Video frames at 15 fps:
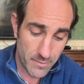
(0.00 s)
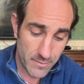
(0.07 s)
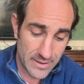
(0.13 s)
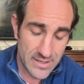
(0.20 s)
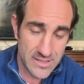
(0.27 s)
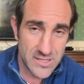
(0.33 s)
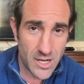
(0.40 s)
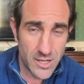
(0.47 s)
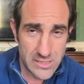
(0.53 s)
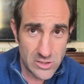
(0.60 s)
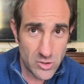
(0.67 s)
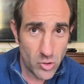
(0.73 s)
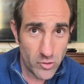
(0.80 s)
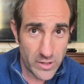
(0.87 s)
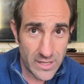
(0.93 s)
I mean, Katati
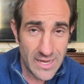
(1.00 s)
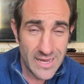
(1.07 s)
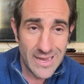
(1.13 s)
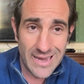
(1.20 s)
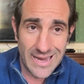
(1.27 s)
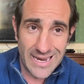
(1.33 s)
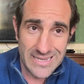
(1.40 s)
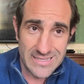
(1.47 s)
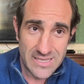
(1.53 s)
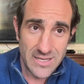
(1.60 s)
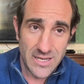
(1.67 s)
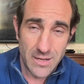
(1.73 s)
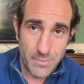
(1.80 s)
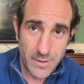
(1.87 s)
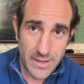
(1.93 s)
Dory is
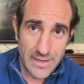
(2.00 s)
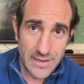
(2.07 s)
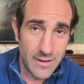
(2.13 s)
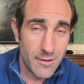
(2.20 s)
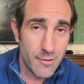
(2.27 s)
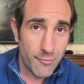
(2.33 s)
going to be